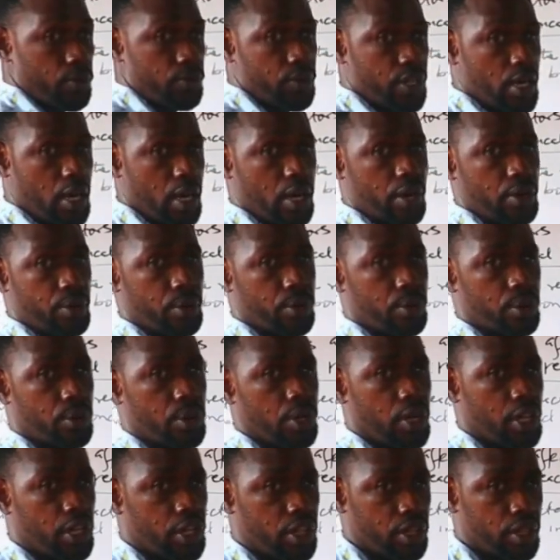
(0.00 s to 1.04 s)
of the arrow,
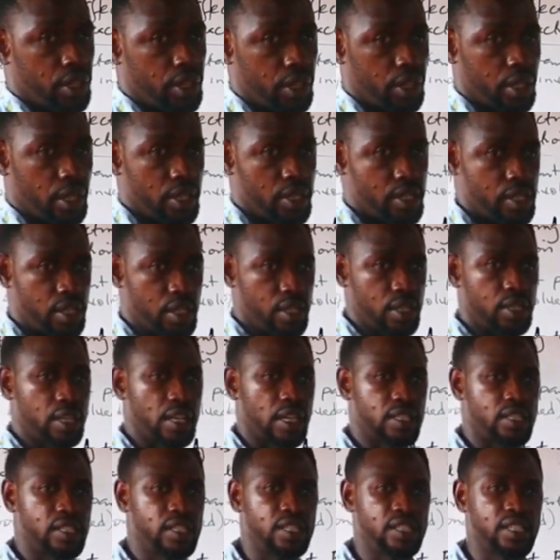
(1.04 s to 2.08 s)
indicating
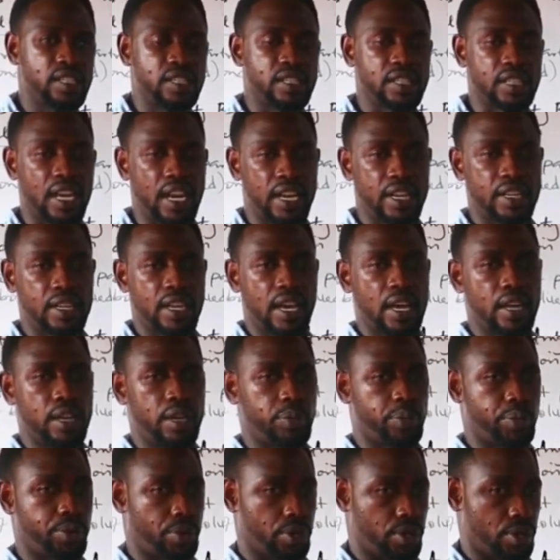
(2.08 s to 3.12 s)
that it is neither a
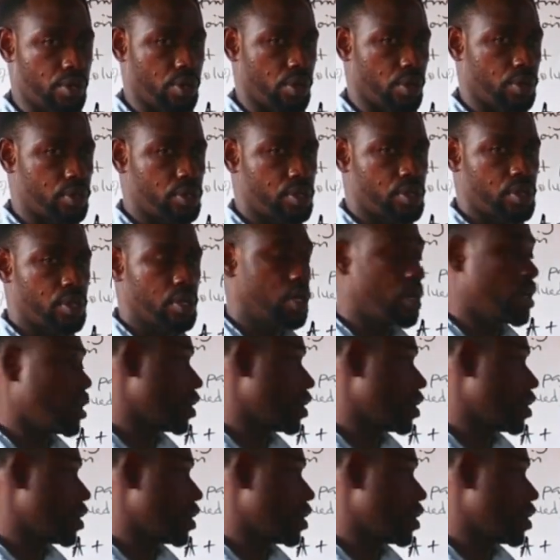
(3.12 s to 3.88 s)
product